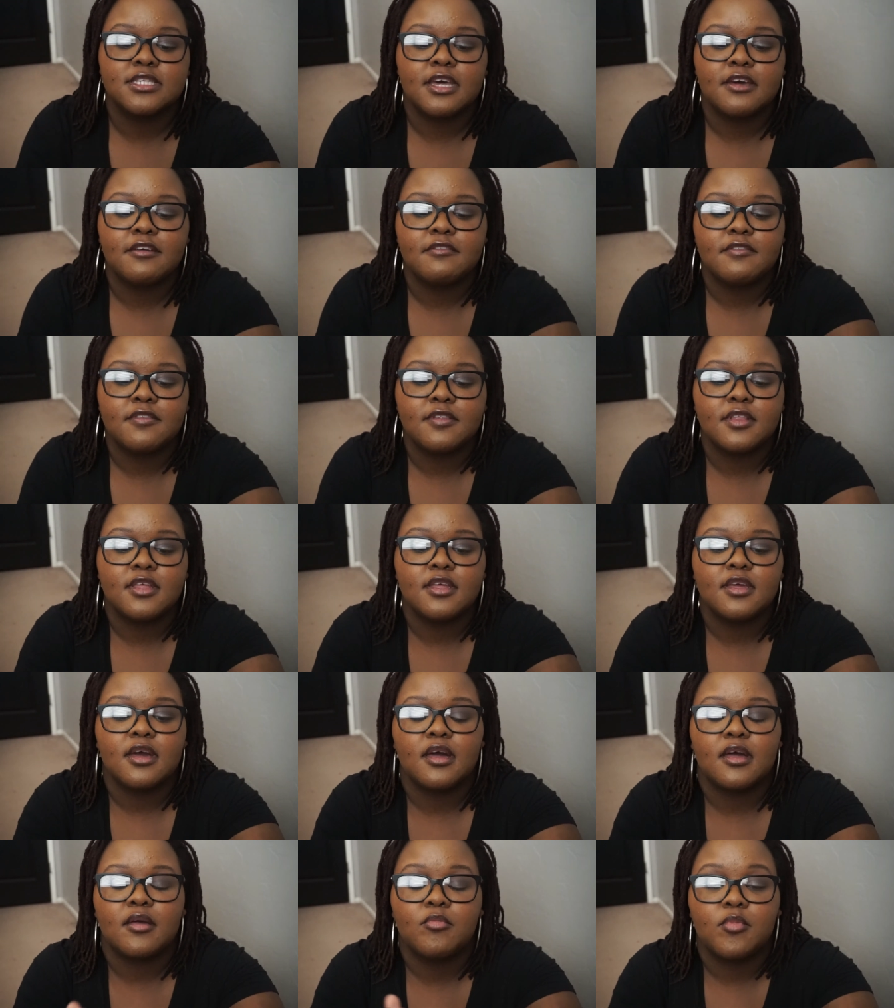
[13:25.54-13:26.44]

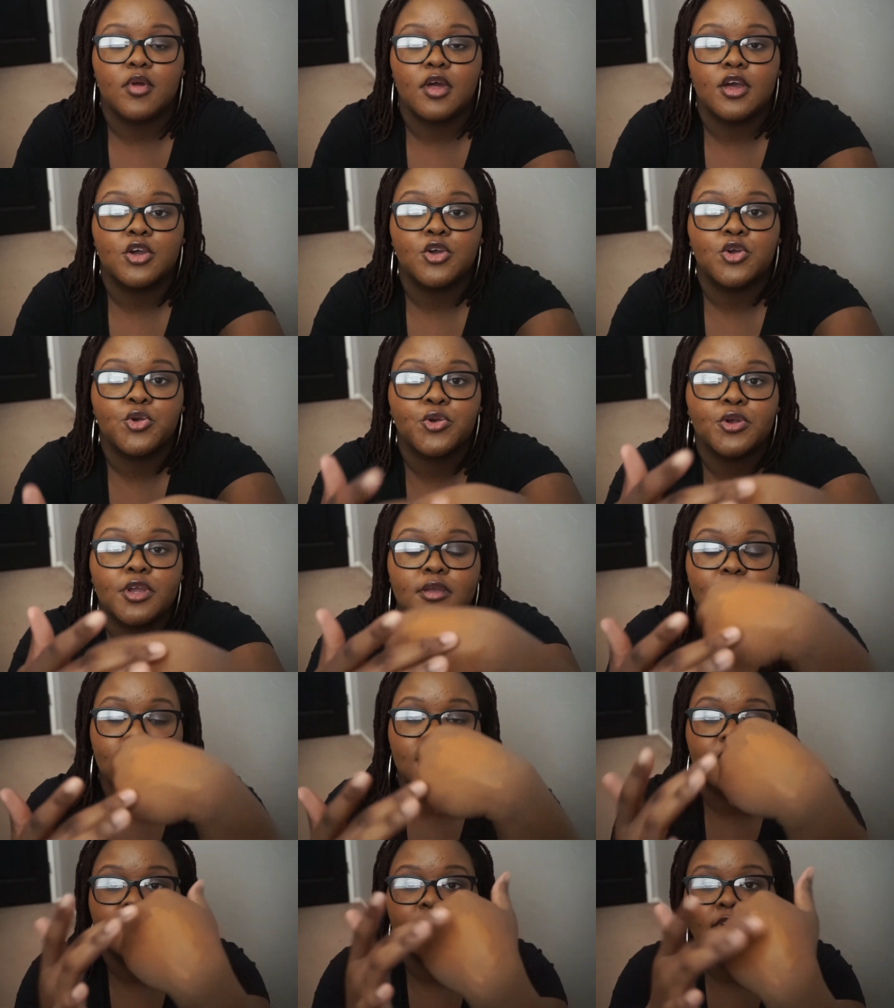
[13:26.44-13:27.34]
definitely a
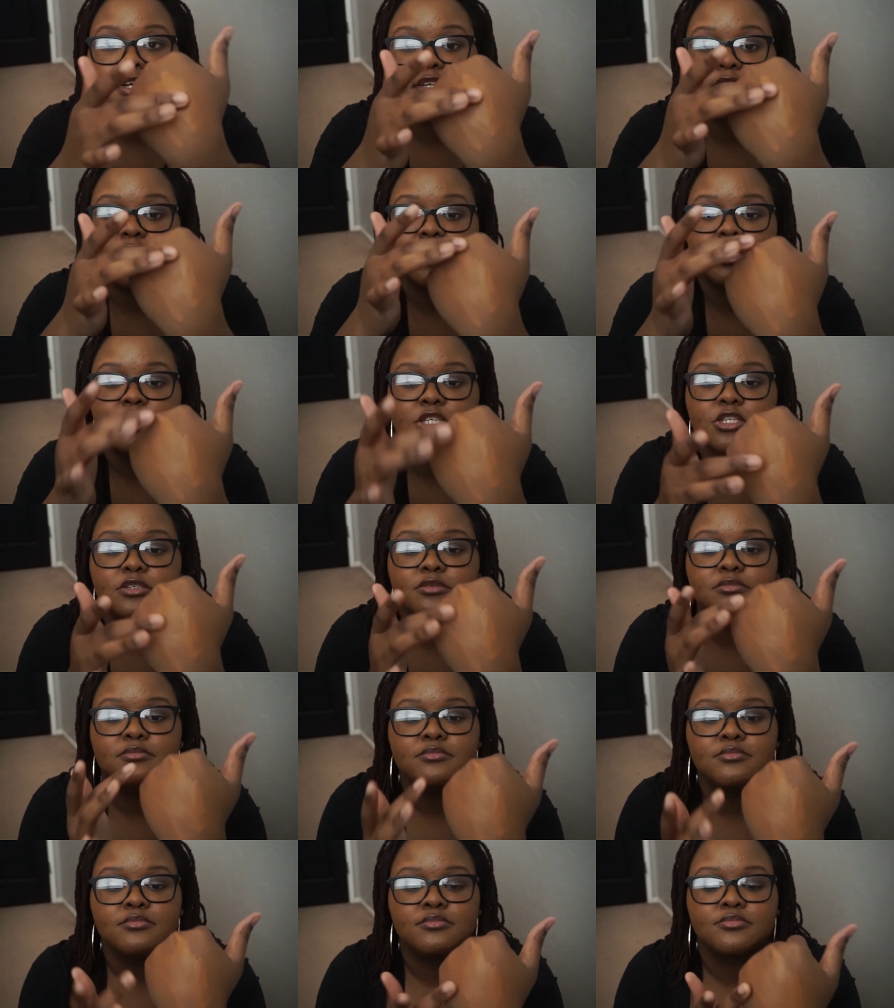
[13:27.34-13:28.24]
creamy
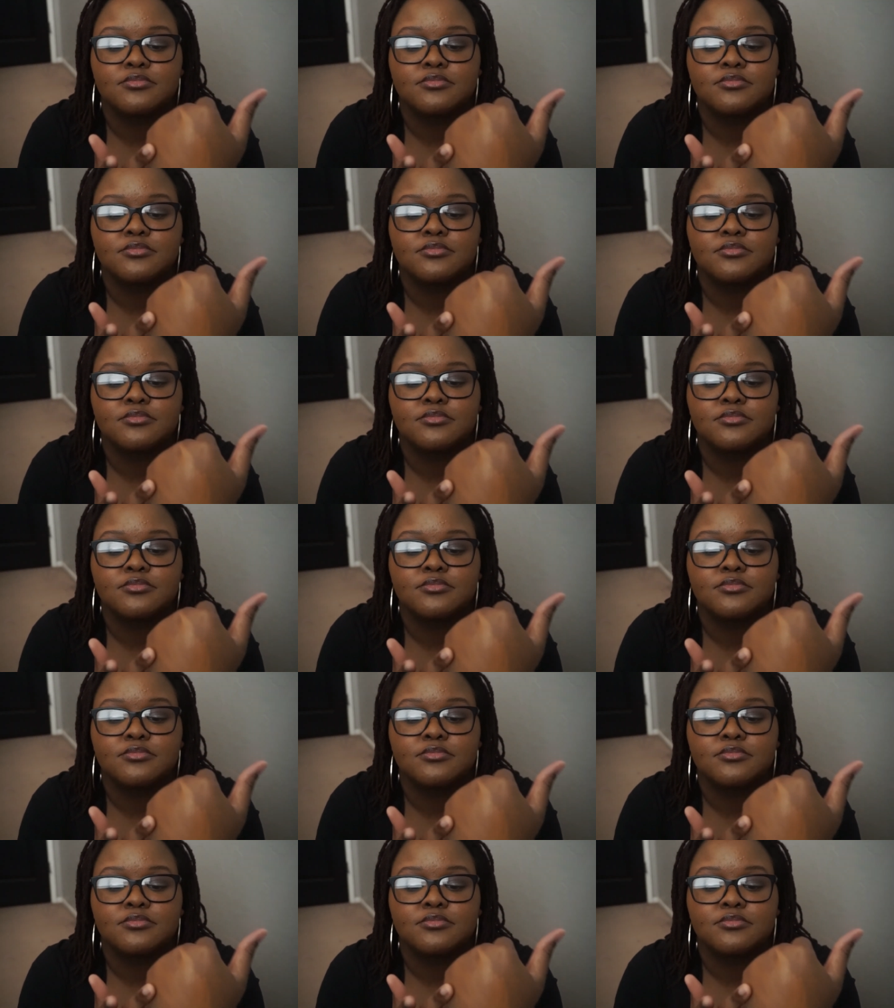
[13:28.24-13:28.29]
foundation.